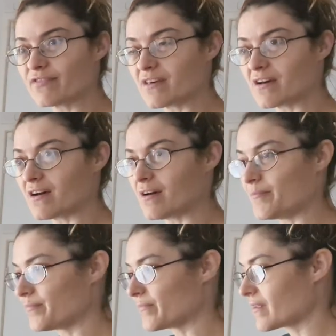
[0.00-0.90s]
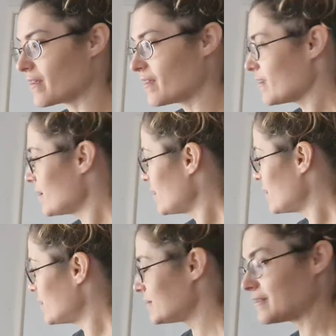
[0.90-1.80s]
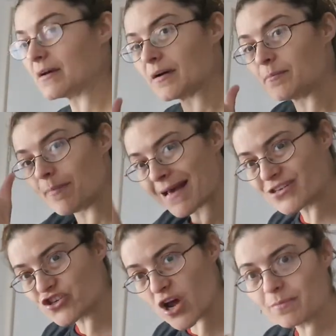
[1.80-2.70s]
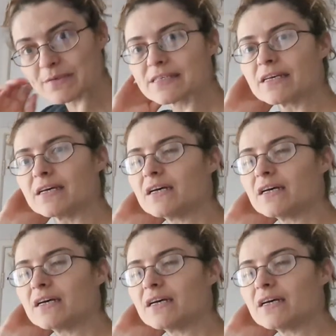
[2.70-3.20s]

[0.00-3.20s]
the backdrops,